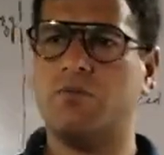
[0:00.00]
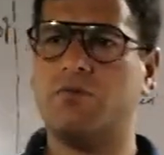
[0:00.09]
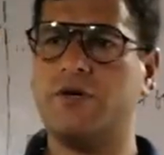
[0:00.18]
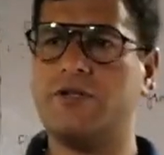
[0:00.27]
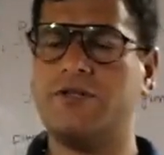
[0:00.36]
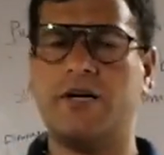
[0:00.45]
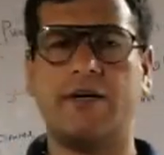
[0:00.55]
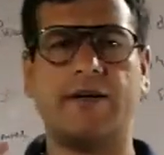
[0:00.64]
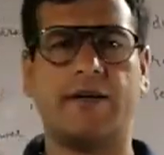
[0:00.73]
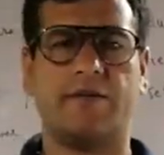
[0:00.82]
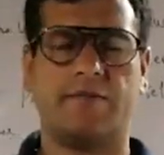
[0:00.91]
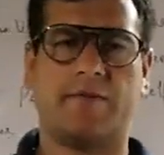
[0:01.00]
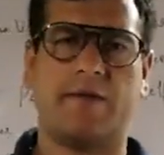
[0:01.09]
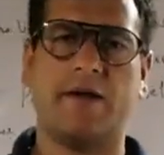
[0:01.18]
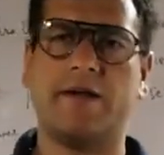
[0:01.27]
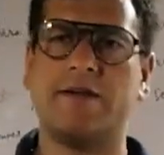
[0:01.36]
we take a
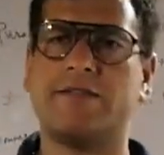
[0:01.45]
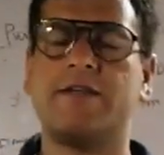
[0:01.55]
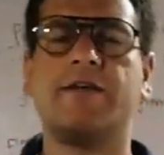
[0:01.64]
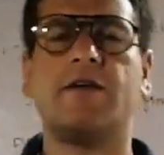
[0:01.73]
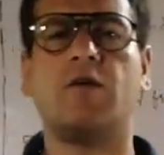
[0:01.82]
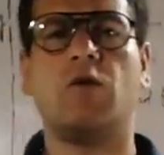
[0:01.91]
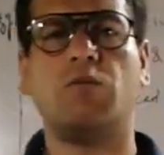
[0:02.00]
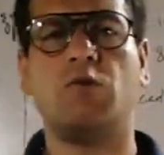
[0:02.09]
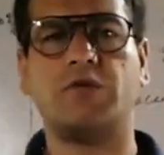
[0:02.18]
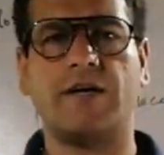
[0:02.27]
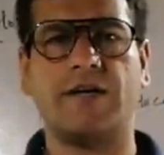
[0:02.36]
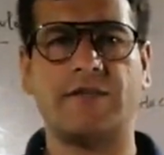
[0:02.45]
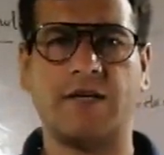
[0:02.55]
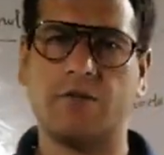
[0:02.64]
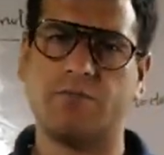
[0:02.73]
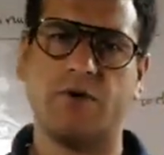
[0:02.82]
single homozygous
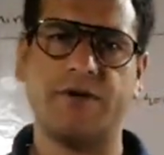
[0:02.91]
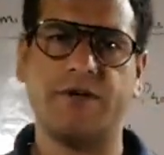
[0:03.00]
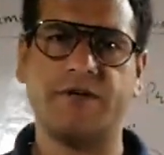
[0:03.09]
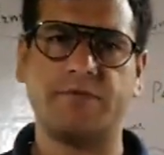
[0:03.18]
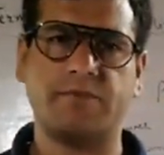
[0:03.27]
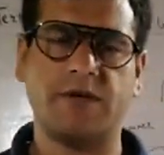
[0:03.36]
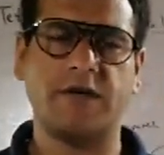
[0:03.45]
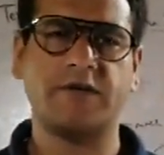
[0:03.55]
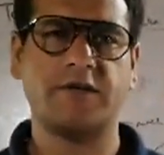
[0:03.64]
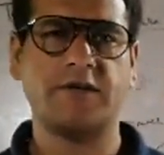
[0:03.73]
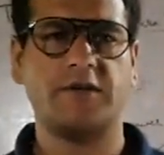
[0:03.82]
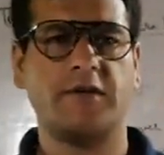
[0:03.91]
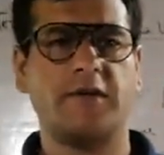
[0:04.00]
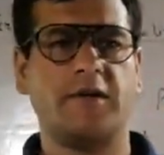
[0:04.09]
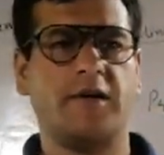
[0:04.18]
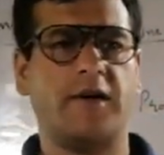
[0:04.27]
self-pollinated plant,
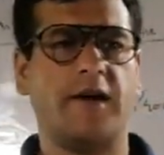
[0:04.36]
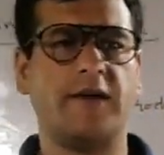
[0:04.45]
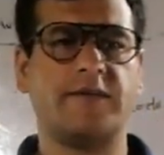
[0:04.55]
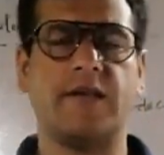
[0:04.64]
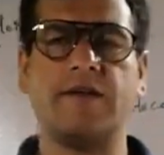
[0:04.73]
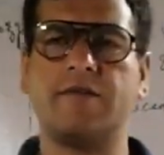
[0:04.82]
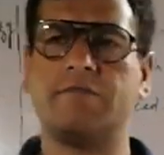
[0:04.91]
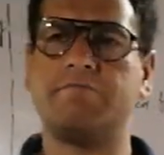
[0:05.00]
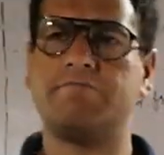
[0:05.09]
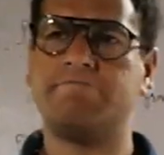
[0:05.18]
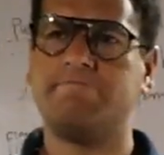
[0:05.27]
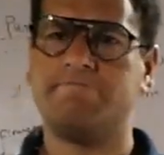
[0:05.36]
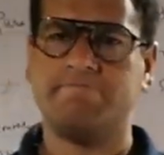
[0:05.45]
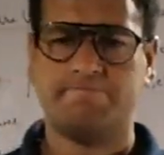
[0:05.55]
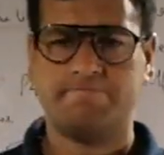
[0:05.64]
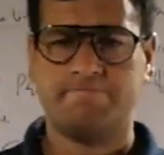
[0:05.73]
and then
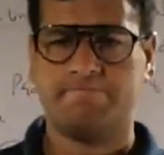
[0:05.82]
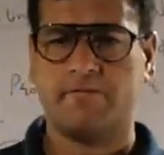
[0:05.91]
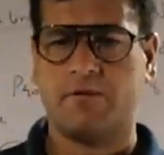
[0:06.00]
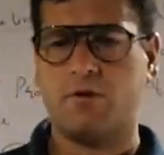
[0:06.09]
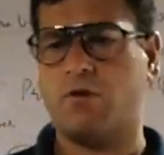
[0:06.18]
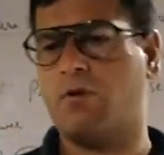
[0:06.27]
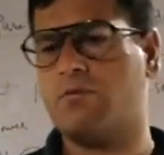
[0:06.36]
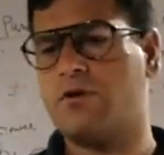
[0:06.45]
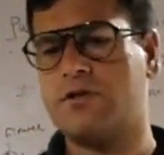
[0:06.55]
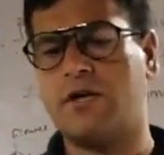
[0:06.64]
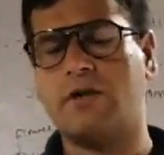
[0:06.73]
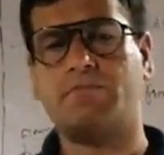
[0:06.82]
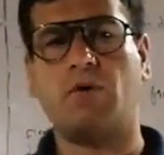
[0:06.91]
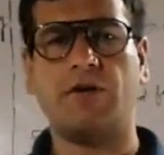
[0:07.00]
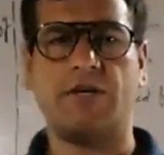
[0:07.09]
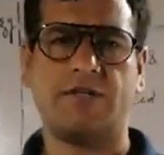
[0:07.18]
after
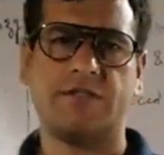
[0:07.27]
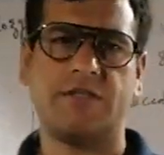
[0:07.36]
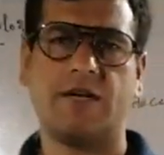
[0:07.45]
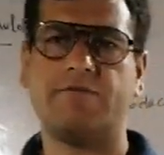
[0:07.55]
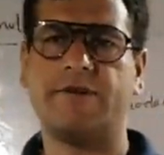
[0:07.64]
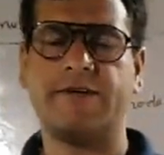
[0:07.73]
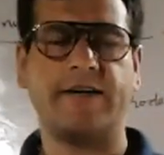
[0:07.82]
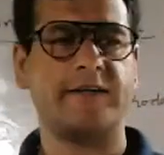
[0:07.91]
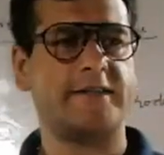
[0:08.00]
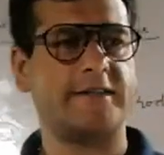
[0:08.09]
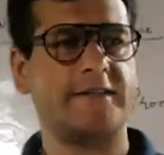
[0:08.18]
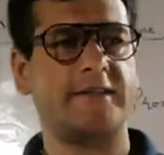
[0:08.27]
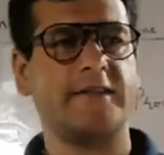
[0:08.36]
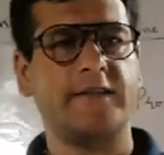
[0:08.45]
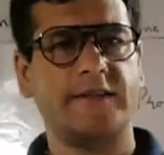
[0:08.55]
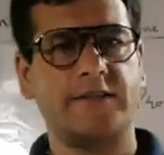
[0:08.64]
self-pollination, self-fertilization,
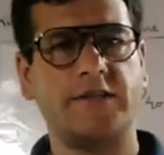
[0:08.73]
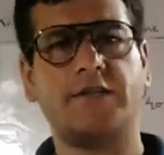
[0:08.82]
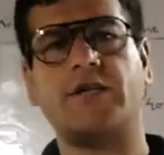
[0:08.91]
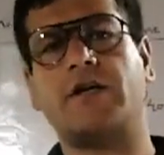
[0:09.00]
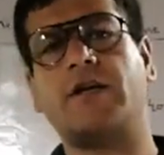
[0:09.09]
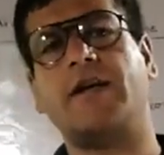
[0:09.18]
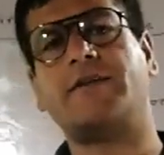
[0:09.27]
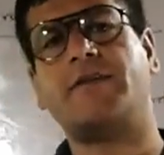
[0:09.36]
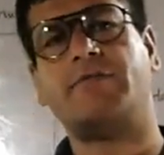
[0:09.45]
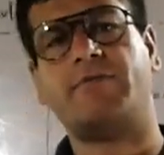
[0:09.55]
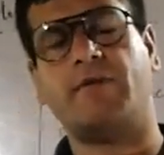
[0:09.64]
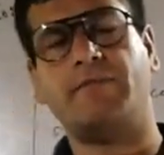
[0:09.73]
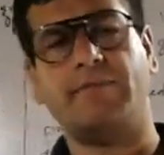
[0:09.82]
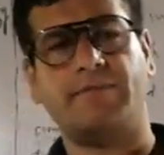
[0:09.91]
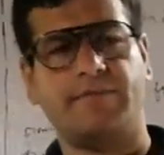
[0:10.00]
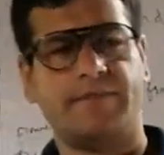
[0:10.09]
seeds are collected
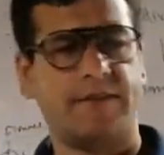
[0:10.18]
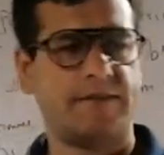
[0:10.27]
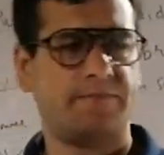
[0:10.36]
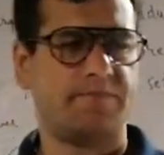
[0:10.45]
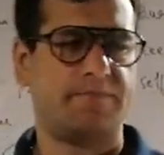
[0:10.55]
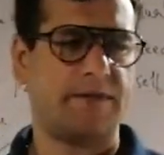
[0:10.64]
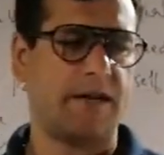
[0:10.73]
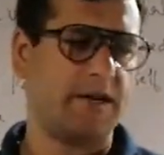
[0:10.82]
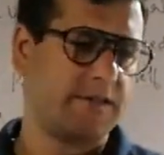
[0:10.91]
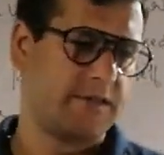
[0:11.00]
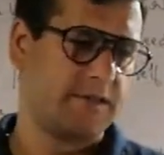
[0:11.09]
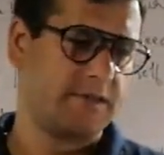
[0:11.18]
from this plant.